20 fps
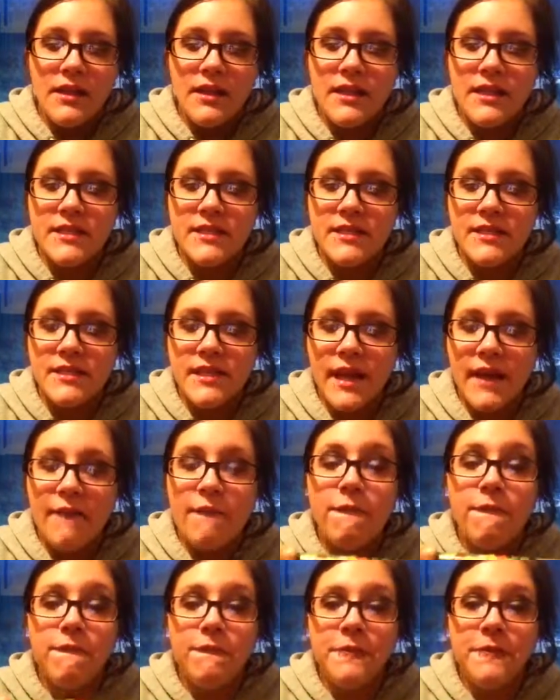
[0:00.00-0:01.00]
this is a
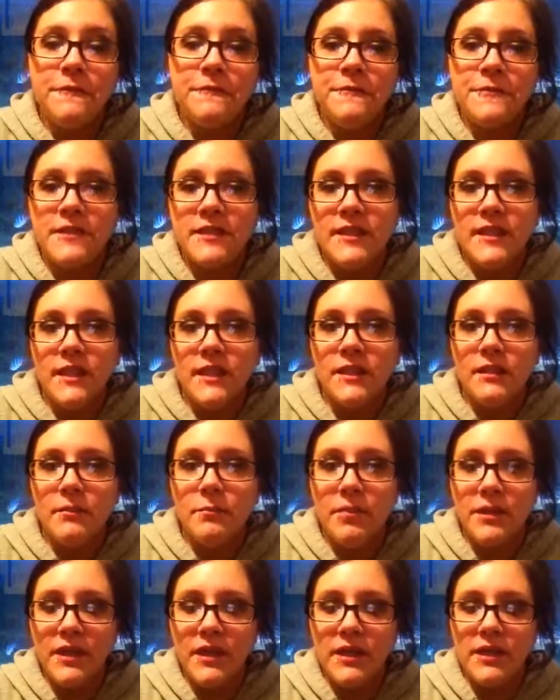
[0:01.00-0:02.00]

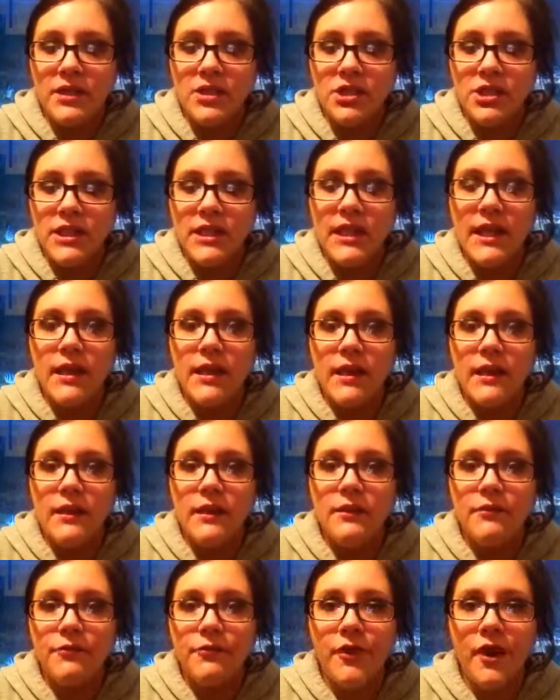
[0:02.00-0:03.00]
15 PG
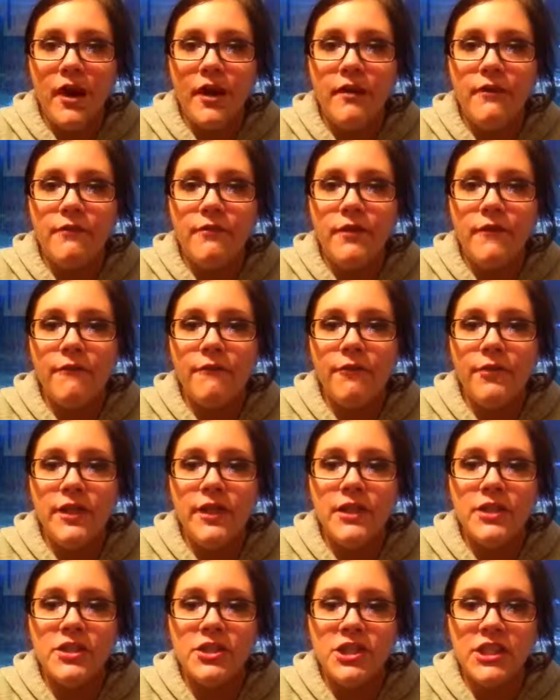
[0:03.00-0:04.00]
85
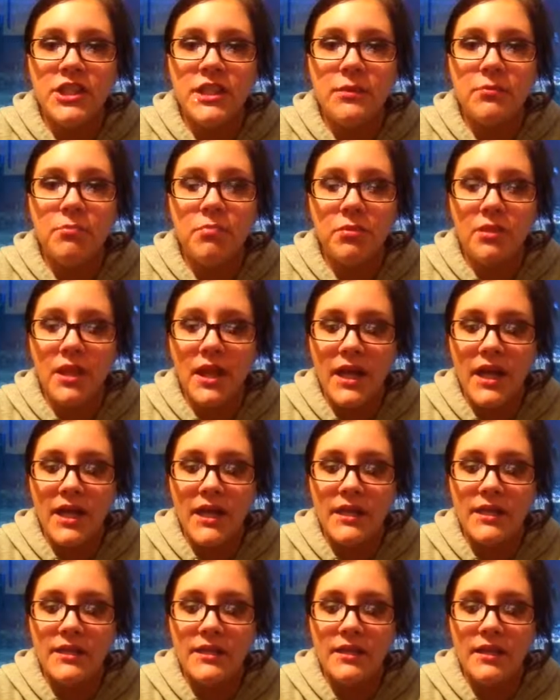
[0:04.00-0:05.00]
VG
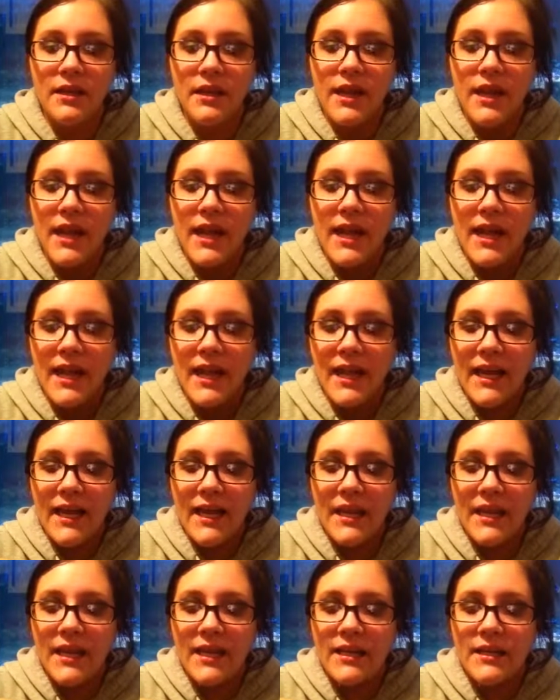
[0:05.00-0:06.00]
blend,
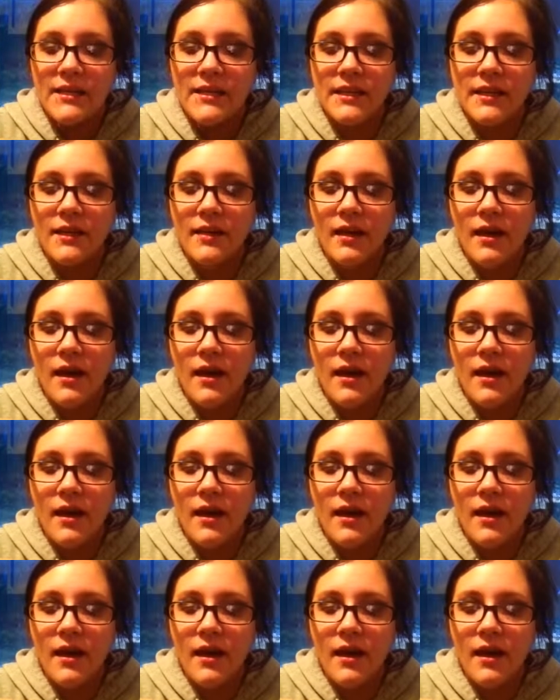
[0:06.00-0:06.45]
and